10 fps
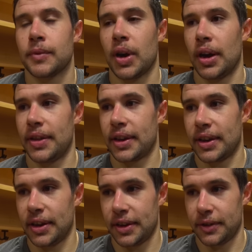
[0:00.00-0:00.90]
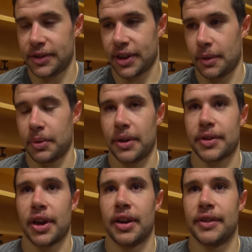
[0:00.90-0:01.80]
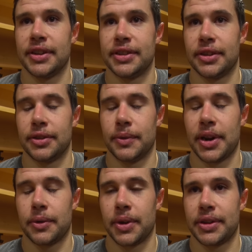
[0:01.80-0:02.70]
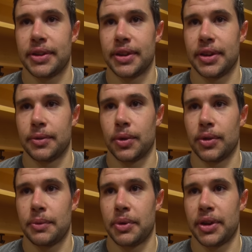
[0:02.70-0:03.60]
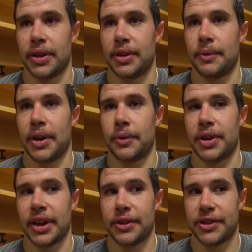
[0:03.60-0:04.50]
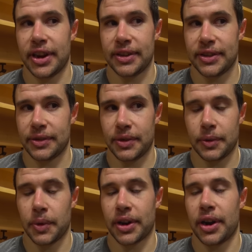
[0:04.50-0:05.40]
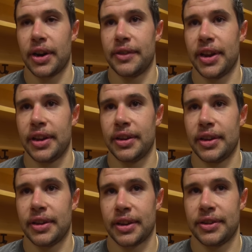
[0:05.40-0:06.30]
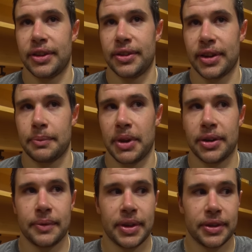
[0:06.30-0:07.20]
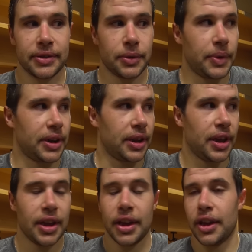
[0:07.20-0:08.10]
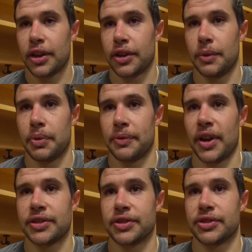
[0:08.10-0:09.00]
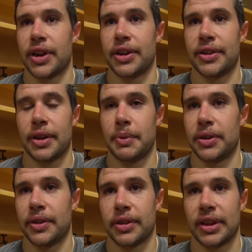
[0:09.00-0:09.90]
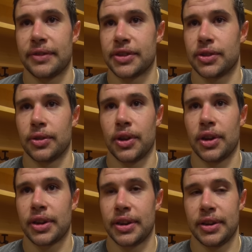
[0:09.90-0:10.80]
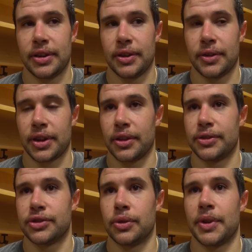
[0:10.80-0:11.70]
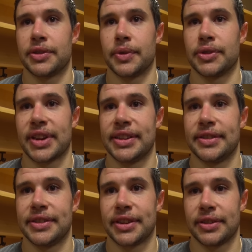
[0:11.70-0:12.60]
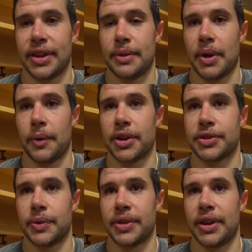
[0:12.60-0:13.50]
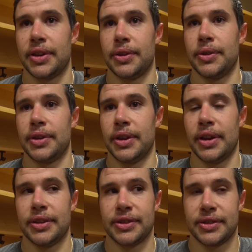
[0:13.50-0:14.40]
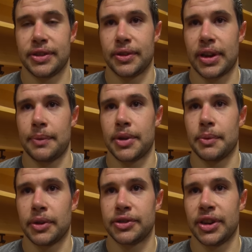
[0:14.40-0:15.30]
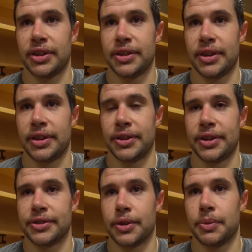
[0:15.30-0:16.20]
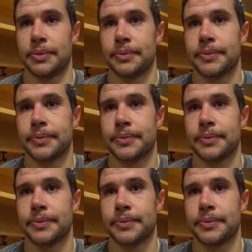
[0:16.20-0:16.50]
Well, I think, you know, you just got to play with confidence, you know, no matter what role they put you in, no matter when you get your chance, you work hard every day and continue to get better. I mean, there's so many good professionals around here that have been around the league for so long, and you know, you can learn so much from those guys every single day by watching what they do and just, you know, keeping your mouth shut and your ears open.